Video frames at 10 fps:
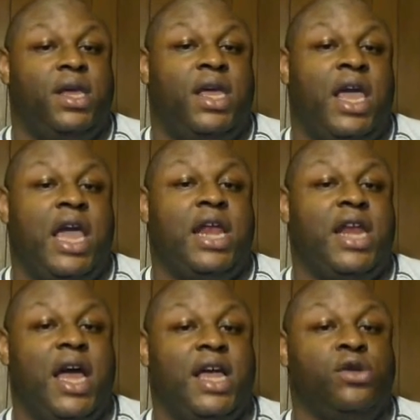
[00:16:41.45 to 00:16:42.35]
And
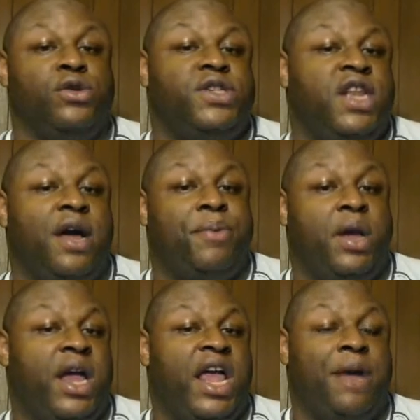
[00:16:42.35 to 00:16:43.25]
now you sitting up
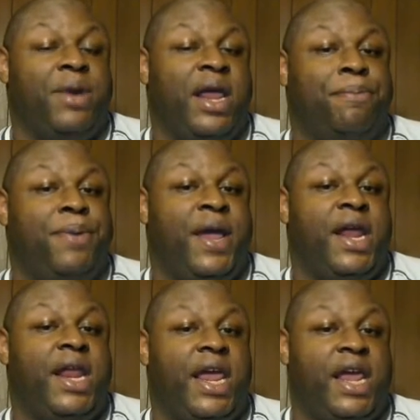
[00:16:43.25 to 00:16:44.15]
here having a
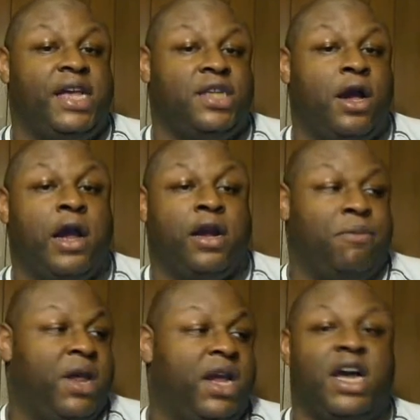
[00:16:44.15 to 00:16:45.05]
petty ass
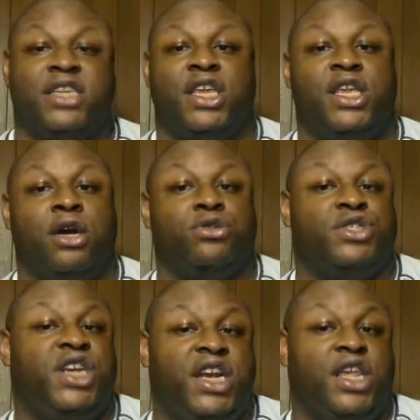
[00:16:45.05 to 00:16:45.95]
argument because of your
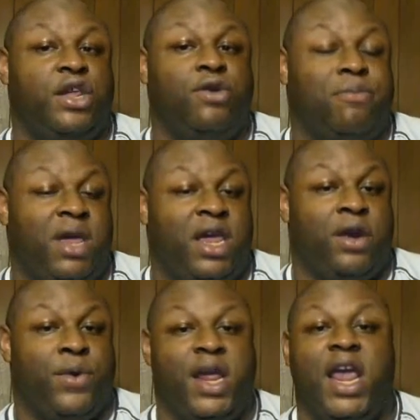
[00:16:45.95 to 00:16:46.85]
cheater you
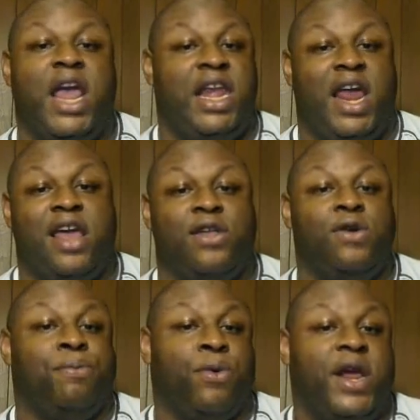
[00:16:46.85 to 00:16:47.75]
married and now you
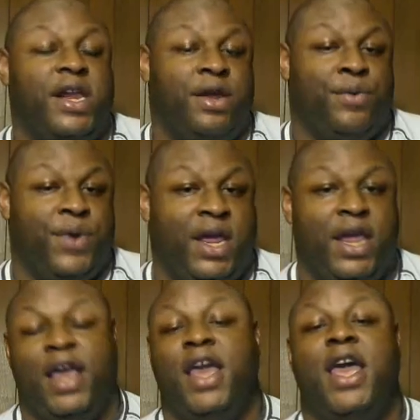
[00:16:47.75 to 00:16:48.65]
pregnant with.